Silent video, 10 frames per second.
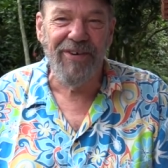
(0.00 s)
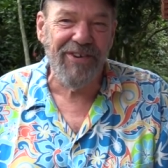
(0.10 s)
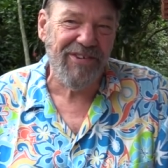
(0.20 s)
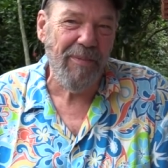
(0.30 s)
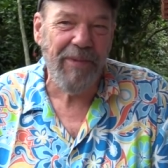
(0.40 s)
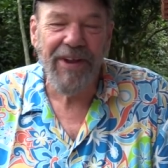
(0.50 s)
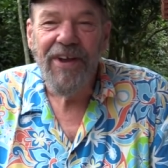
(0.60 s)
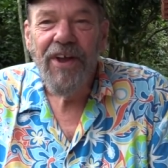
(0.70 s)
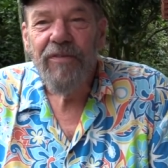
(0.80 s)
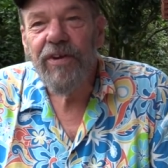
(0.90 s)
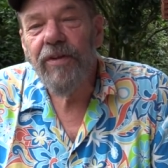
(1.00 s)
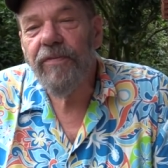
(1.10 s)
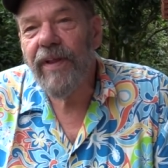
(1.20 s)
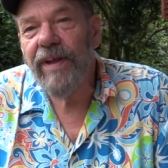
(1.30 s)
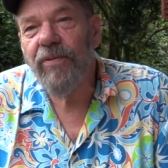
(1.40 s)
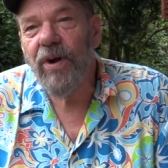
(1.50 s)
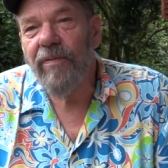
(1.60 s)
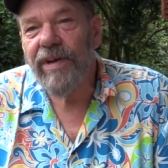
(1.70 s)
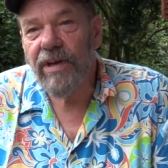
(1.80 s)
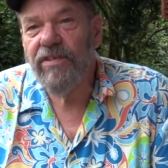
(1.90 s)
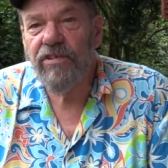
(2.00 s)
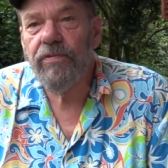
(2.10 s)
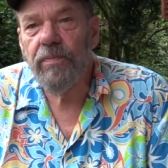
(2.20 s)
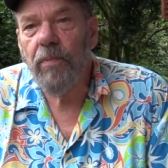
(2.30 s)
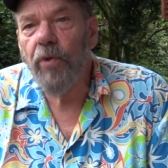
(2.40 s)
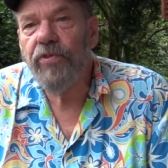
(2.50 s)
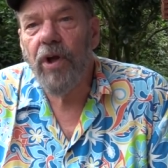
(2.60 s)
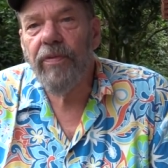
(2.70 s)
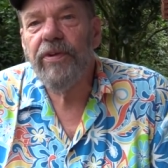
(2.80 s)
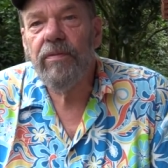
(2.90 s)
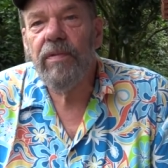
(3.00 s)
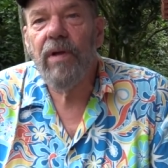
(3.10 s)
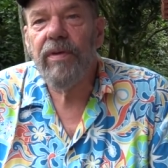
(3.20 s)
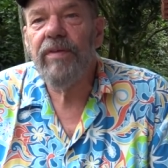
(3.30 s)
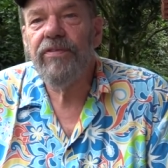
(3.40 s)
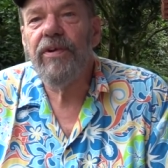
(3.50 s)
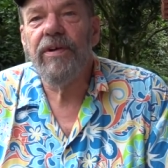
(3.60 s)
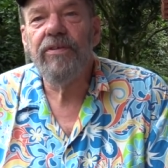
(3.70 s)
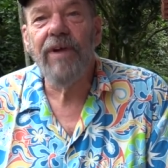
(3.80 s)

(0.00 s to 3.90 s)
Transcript: or something for the flavor of it, because it's most all the relatives are